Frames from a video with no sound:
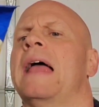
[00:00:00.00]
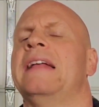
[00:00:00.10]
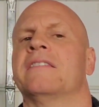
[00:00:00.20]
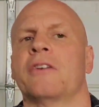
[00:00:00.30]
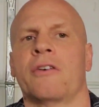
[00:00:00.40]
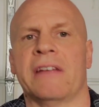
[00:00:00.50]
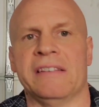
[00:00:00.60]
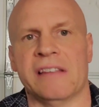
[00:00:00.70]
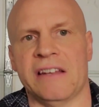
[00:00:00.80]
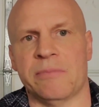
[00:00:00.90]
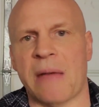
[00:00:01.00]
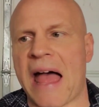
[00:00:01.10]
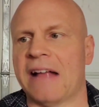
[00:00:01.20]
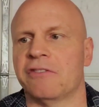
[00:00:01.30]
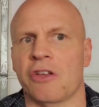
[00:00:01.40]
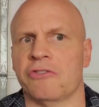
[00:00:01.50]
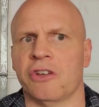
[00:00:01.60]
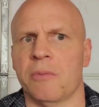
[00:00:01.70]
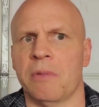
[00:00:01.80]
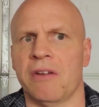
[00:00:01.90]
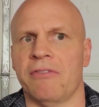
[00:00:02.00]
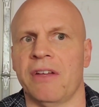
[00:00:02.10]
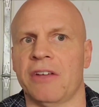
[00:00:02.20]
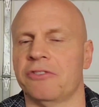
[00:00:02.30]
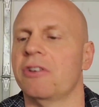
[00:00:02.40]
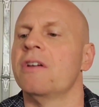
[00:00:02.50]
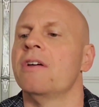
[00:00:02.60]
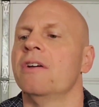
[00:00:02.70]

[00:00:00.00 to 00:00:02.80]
eight servings in this bag. So it's a good bit of fish.